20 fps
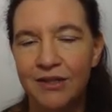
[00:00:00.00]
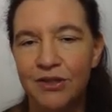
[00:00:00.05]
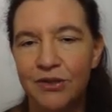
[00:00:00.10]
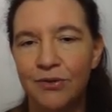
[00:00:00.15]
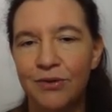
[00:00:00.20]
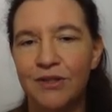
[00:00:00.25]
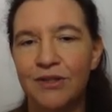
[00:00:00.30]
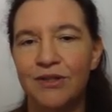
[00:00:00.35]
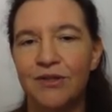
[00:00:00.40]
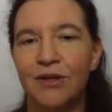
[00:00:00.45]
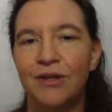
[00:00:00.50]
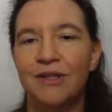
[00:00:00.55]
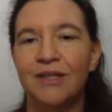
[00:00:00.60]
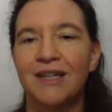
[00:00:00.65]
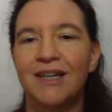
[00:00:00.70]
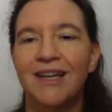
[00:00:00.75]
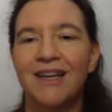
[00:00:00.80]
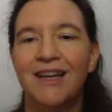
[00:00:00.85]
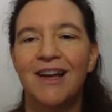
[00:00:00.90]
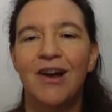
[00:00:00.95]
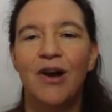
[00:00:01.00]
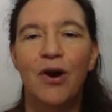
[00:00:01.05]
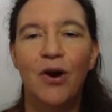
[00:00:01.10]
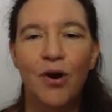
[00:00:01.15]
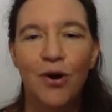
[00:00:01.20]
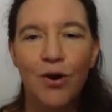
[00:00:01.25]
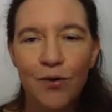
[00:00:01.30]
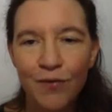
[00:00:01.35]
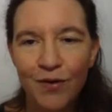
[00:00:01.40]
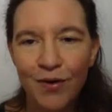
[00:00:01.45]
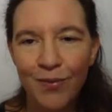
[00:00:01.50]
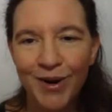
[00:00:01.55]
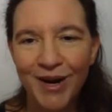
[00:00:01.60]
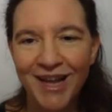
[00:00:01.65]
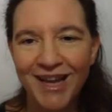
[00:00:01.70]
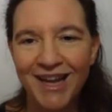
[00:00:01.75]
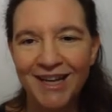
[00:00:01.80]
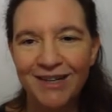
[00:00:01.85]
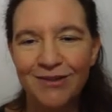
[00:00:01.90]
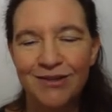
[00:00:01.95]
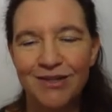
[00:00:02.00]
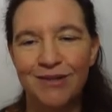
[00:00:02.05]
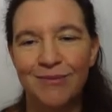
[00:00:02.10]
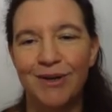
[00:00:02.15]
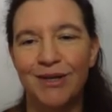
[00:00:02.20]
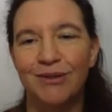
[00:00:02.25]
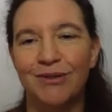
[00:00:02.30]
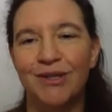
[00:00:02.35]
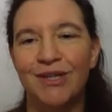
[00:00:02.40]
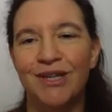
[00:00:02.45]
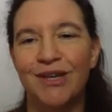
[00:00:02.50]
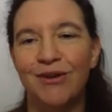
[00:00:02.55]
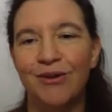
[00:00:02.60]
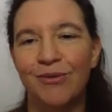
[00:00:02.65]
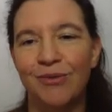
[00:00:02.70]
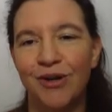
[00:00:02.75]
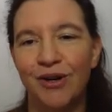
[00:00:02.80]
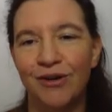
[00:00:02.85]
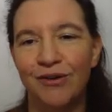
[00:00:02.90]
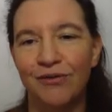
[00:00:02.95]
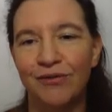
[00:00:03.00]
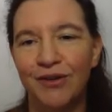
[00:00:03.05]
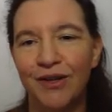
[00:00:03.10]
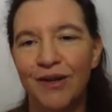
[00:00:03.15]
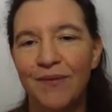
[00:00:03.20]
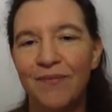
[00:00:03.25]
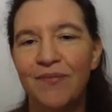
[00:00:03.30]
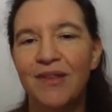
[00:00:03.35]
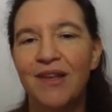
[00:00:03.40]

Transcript: So it's not over when I get to symmetric key cryptography,